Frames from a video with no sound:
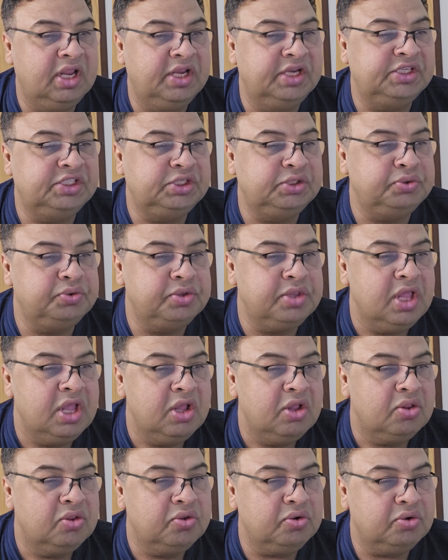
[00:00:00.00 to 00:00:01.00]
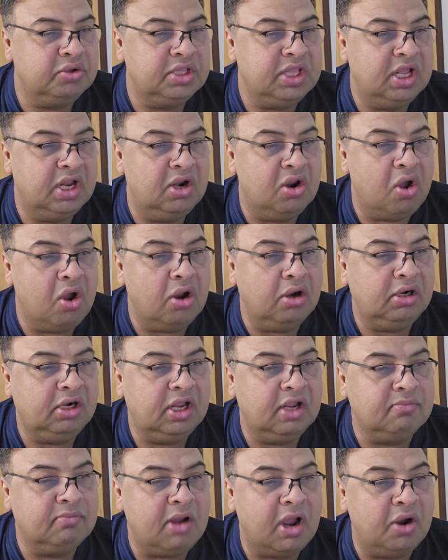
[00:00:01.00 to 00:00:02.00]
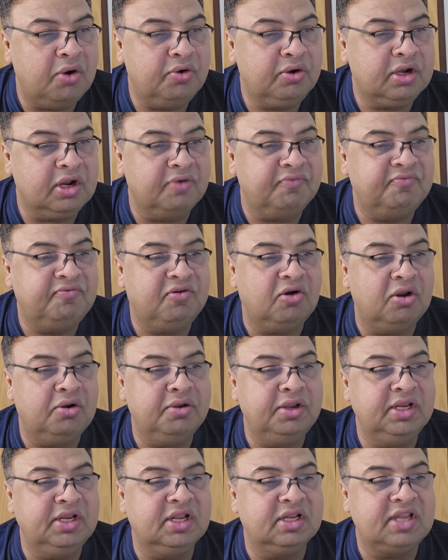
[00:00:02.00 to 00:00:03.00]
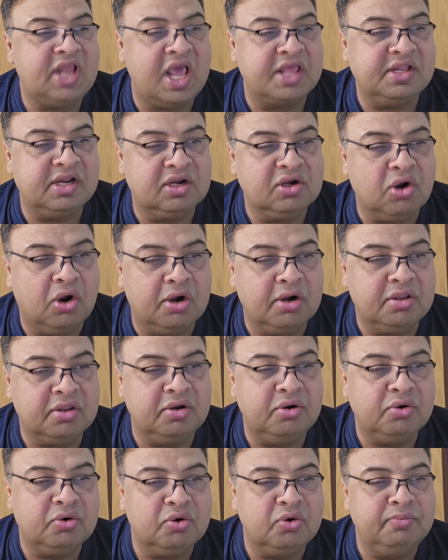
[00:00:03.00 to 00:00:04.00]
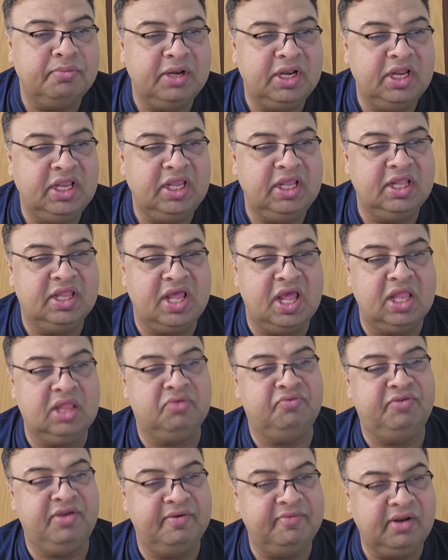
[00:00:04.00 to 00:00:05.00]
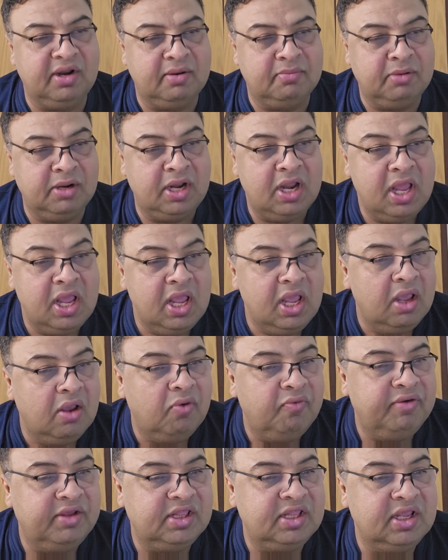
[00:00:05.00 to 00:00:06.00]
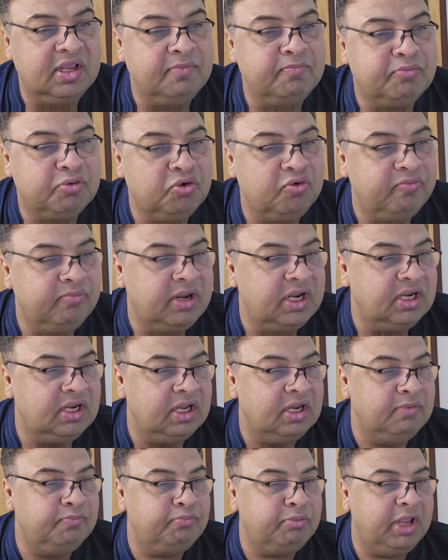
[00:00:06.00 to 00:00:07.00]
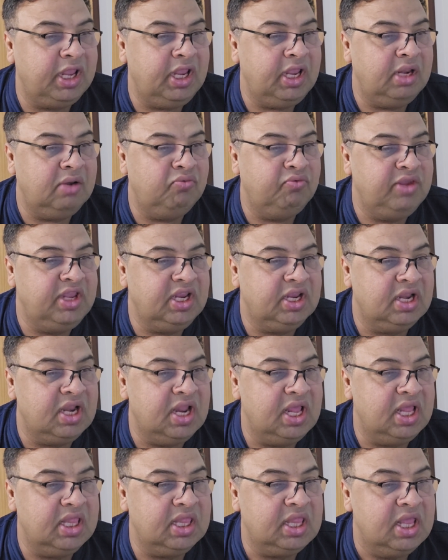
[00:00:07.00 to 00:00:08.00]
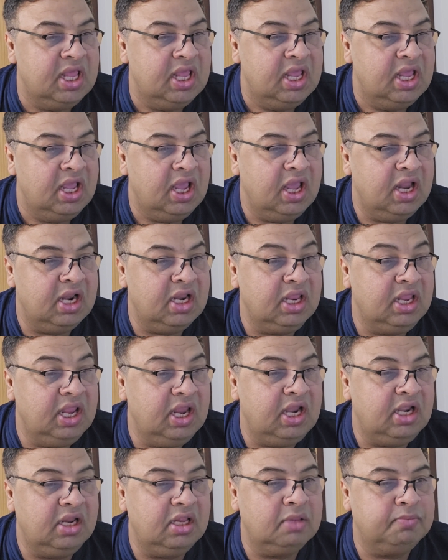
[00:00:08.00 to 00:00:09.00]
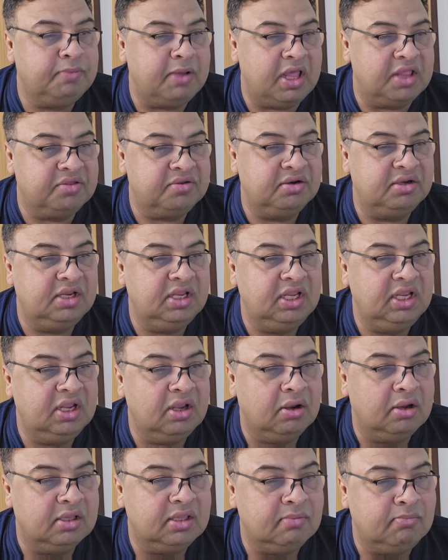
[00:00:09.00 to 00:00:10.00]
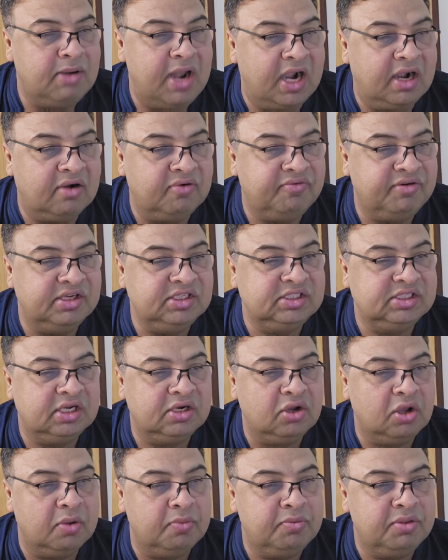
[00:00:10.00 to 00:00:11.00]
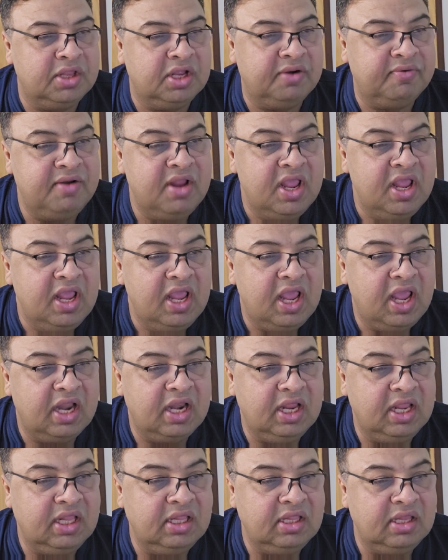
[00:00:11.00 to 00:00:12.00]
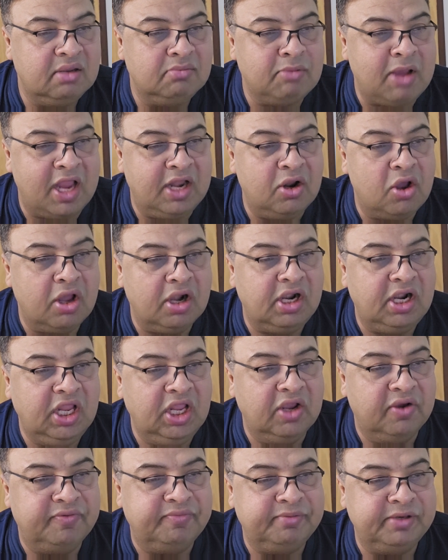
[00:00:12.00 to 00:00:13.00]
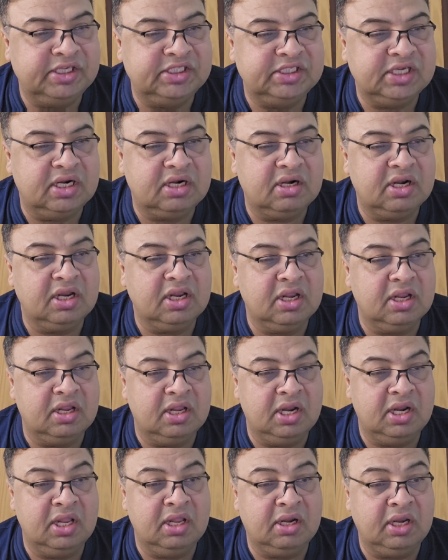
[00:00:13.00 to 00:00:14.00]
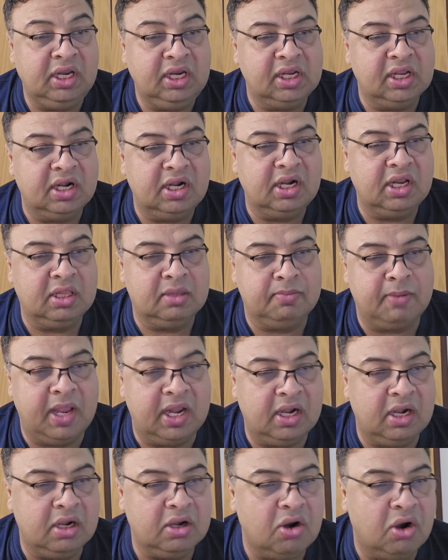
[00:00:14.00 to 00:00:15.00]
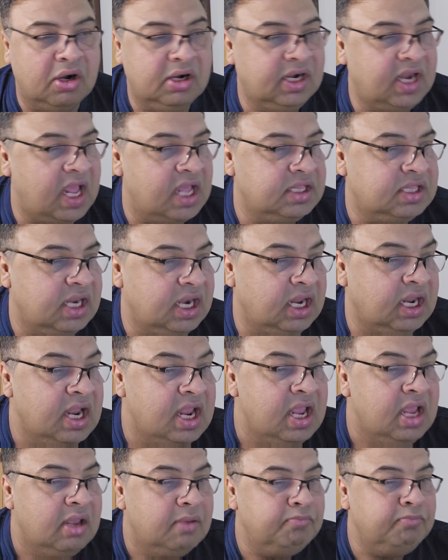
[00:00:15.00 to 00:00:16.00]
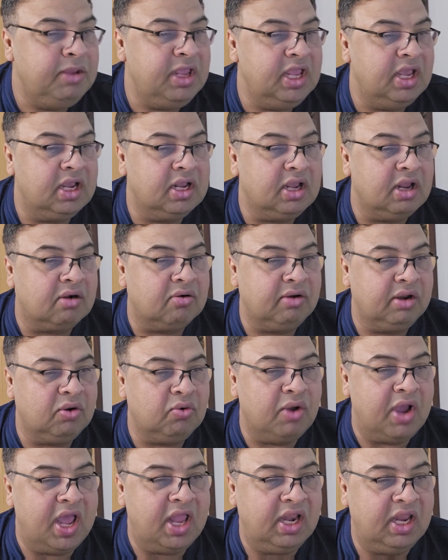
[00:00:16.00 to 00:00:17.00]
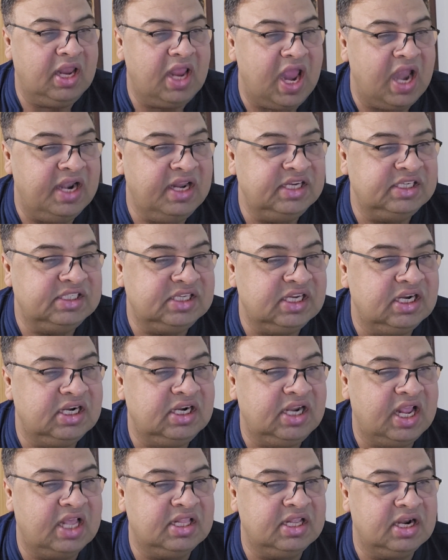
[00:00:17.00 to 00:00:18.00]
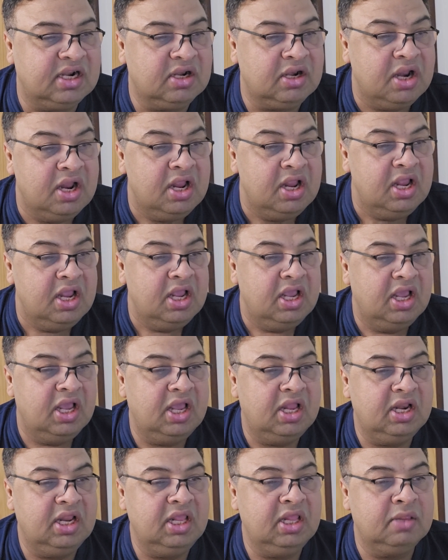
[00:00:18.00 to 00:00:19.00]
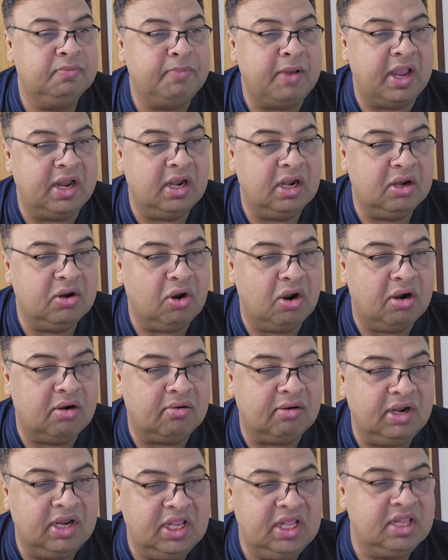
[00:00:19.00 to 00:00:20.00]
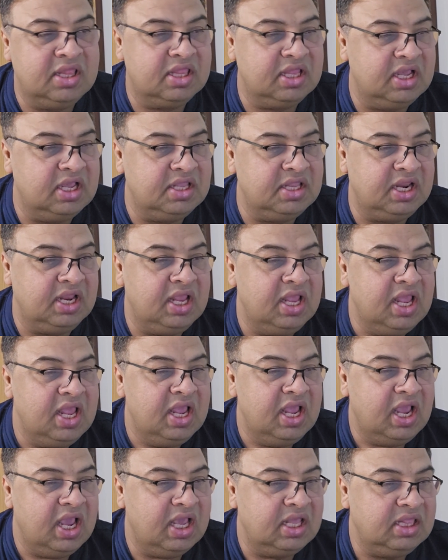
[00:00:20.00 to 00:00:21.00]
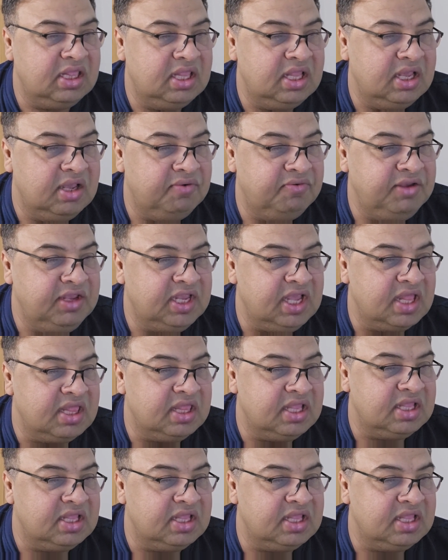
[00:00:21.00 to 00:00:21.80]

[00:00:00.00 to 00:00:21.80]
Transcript: issues. So the long-term outcome following the tethered cord syndrome relief is favorable, with the improvement in pain, weakness, and gait spasticity or the bladder function observed. And in the minority of patients, recurrent spinal cord tethering may occur, requiring additional tethered and spinal cord release surgery. And we can